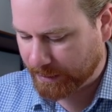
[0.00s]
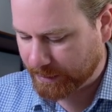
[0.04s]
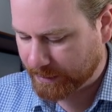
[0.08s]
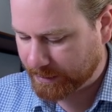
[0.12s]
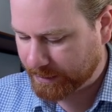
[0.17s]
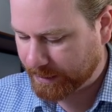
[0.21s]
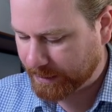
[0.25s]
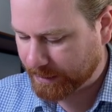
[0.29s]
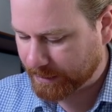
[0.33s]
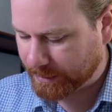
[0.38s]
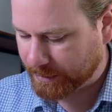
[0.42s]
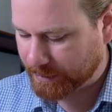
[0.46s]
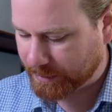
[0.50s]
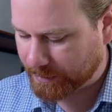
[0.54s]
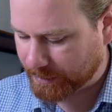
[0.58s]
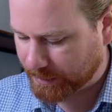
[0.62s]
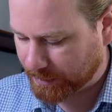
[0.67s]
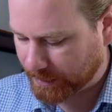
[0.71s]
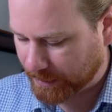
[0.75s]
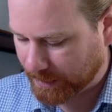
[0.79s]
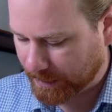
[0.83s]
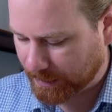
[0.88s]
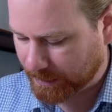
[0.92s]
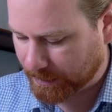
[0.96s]

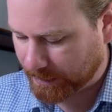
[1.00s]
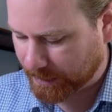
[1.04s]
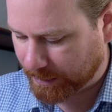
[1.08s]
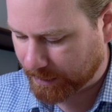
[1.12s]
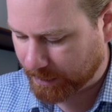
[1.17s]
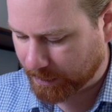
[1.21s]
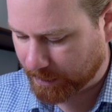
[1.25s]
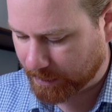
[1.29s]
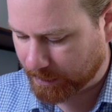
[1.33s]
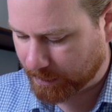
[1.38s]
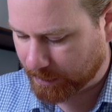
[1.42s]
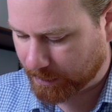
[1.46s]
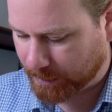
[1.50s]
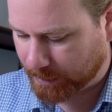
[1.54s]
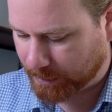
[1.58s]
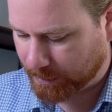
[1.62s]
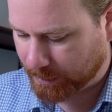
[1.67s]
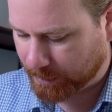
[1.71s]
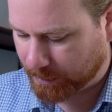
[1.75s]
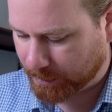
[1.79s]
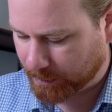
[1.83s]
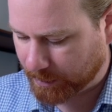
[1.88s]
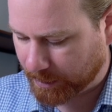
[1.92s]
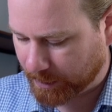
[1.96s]
6 and then
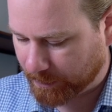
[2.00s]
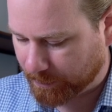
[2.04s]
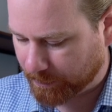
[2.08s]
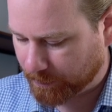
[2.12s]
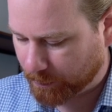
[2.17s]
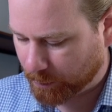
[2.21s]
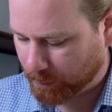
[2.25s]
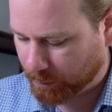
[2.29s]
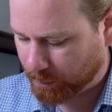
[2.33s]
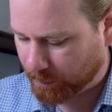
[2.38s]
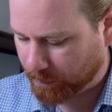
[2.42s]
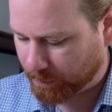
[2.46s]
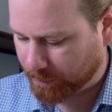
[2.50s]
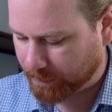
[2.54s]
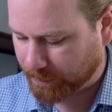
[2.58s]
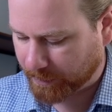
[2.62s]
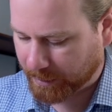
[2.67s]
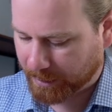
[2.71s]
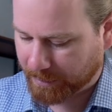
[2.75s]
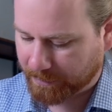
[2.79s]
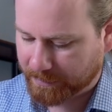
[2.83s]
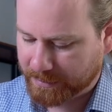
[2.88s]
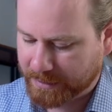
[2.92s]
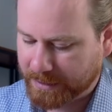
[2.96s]
4,
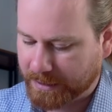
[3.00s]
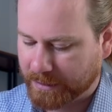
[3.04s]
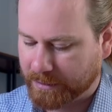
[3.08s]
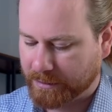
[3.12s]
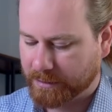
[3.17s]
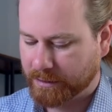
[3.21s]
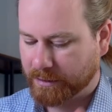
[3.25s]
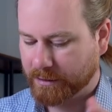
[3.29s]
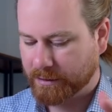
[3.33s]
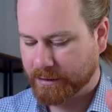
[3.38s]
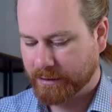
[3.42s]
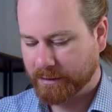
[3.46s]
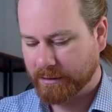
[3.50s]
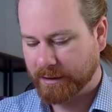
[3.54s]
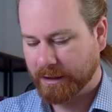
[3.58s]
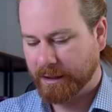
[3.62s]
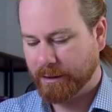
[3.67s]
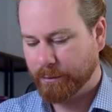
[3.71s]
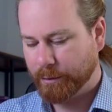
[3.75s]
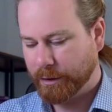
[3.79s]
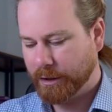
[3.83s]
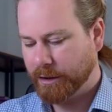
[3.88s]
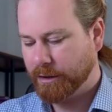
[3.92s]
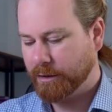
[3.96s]
5, 6. So
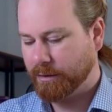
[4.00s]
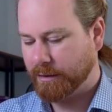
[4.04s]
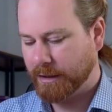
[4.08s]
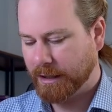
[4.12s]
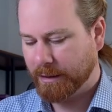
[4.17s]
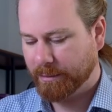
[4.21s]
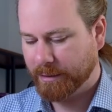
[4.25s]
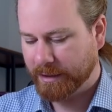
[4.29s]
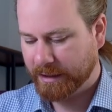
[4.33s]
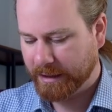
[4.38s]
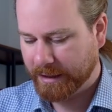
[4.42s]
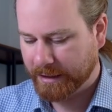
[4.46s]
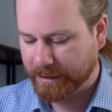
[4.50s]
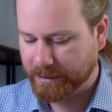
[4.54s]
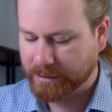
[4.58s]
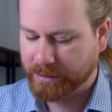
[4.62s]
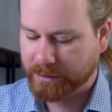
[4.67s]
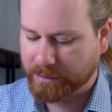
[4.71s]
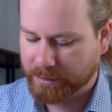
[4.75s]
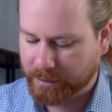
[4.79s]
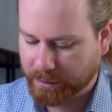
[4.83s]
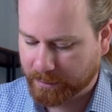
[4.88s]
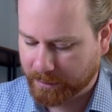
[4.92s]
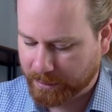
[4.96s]
there we go, happy
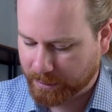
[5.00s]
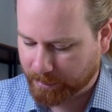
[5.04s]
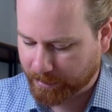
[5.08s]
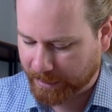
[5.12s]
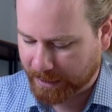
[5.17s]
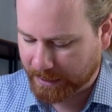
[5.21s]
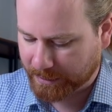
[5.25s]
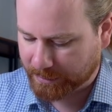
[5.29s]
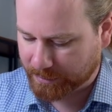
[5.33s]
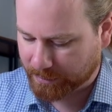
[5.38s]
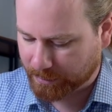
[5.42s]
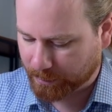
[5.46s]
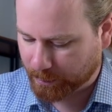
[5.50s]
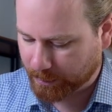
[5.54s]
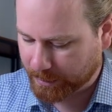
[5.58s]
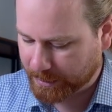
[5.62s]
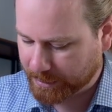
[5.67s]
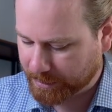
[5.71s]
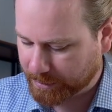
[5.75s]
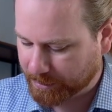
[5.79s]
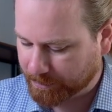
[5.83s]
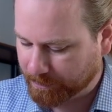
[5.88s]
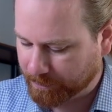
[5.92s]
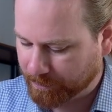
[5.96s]
days. So in the balanced
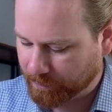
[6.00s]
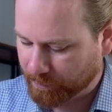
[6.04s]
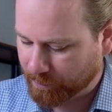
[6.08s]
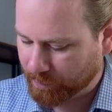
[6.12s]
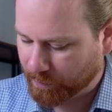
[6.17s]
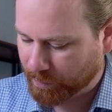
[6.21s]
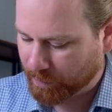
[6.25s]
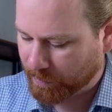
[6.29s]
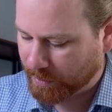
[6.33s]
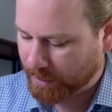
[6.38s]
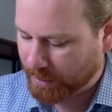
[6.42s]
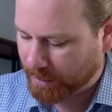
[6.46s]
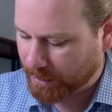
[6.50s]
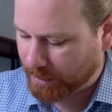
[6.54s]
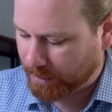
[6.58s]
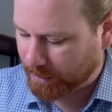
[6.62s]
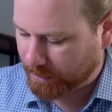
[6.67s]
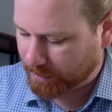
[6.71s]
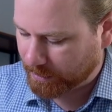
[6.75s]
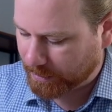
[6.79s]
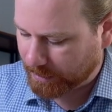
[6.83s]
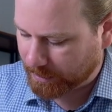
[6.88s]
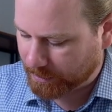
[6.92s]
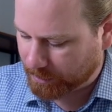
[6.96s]
equation,
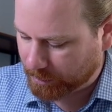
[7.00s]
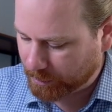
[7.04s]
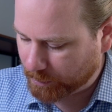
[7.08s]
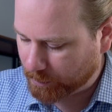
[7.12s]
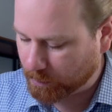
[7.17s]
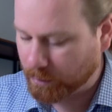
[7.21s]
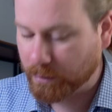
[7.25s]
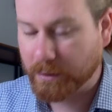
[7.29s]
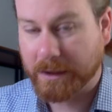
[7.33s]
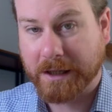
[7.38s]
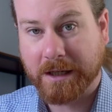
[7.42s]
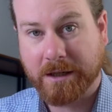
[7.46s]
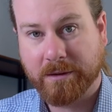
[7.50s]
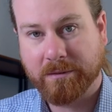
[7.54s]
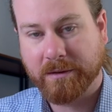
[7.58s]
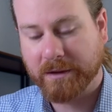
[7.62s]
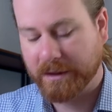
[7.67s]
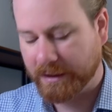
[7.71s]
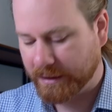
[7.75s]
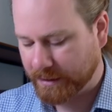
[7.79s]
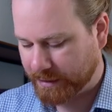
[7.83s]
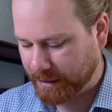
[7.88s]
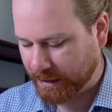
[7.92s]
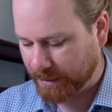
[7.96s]
they do all have
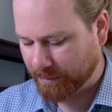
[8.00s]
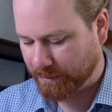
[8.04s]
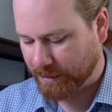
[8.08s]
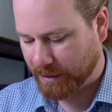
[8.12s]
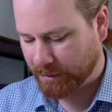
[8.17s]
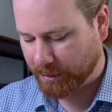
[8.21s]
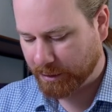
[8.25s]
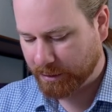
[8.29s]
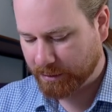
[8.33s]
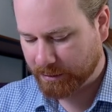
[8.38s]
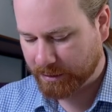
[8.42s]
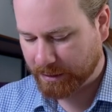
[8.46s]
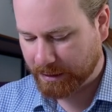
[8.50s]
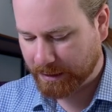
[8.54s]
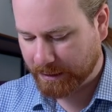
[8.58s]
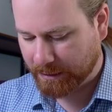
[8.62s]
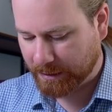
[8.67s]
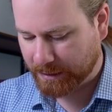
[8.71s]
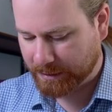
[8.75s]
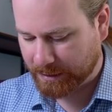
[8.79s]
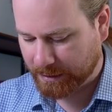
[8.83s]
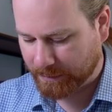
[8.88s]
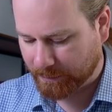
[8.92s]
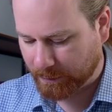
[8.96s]
the same value. So now
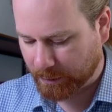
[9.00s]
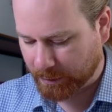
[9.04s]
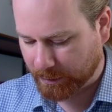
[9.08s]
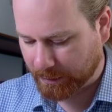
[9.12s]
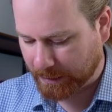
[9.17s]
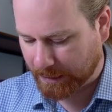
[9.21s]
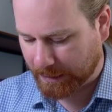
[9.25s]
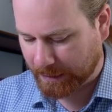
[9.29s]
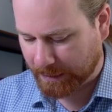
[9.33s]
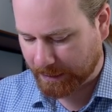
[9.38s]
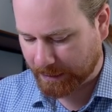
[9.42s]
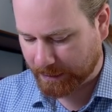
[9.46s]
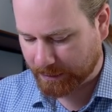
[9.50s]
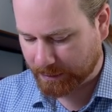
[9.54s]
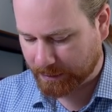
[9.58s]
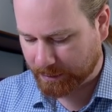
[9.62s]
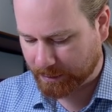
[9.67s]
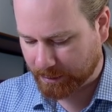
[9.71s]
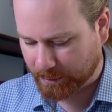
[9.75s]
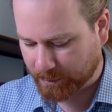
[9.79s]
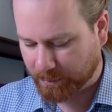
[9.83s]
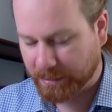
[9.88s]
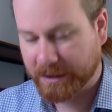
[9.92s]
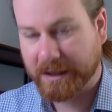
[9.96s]
let's have a look at
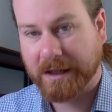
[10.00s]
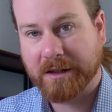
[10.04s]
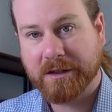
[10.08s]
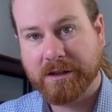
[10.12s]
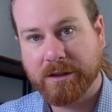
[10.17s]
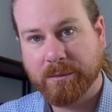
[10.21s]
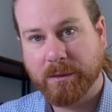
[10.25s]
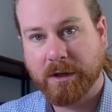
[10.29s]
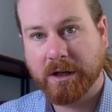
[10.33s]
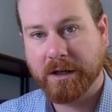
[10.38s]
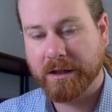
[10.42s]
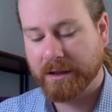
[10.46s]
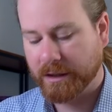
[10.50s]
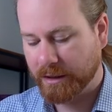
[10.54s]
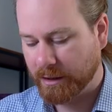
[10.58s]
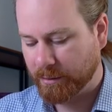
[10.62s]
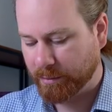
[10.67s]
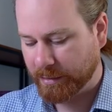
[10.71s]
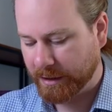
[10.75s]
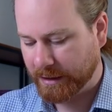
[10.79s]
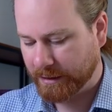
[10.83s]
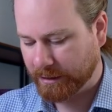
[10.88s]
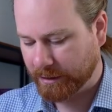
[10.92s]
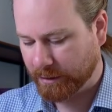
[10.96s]
potassium
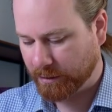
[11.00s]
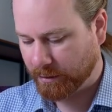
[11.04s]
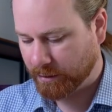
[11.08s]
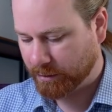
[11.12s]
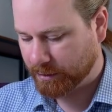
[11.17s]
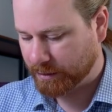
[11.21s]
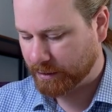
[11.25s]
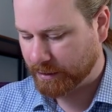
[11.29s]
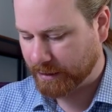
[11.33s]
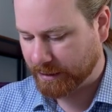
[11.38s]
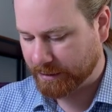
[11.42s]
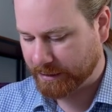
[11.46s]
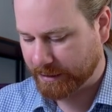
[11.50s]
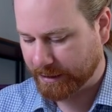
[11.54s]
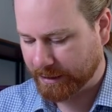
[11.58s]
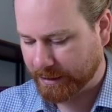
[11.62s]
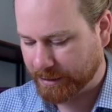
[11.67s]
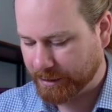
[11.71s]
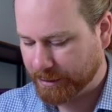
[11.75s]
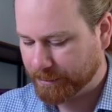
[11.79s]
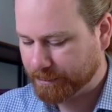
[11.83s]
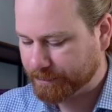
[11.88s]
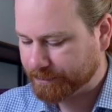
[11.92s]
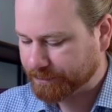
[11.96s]
iodide being the oxidizing
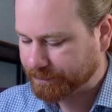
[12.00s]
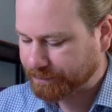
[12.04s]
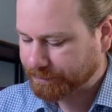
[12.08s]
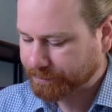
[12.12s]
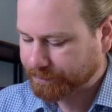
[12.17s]
agent.